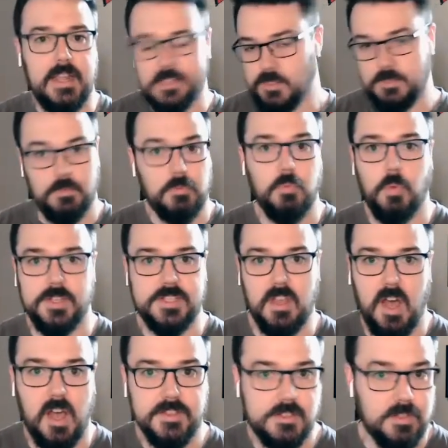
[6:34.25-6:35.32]
It's what's
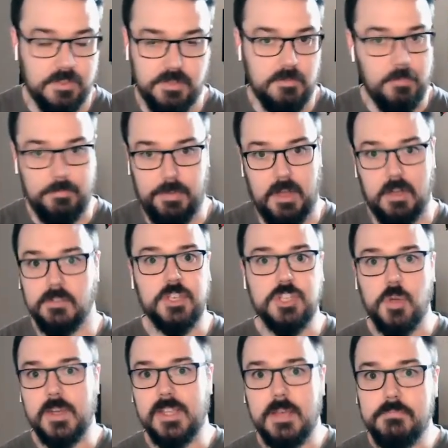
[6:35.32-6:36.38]
caused apparently
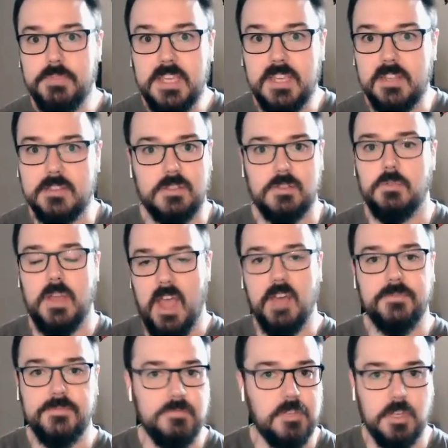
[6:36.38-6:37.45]
Joel Embiid to
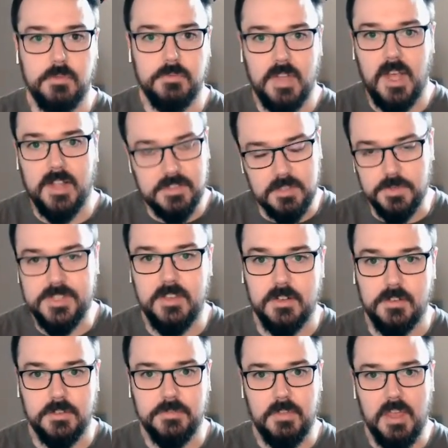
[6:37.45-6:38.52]
have, you know, not so
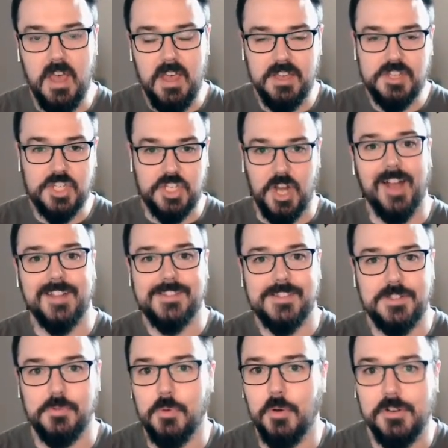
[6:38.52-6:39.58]
subtle
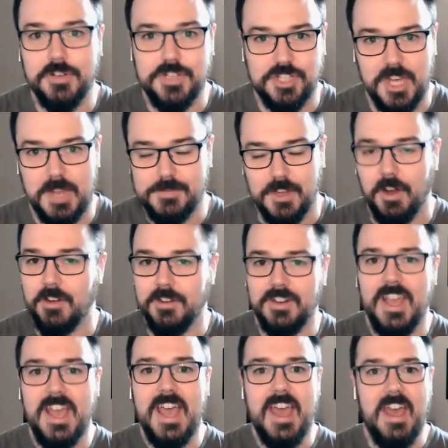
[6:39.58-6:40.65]
shots towards James
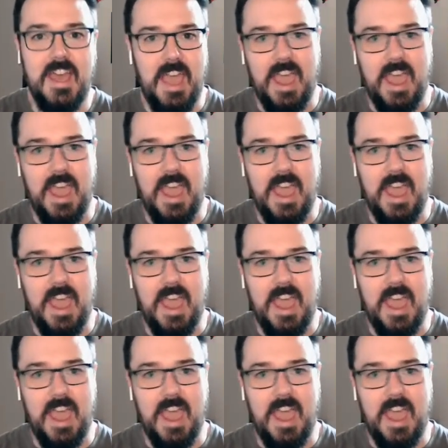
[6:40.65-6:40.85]
Harden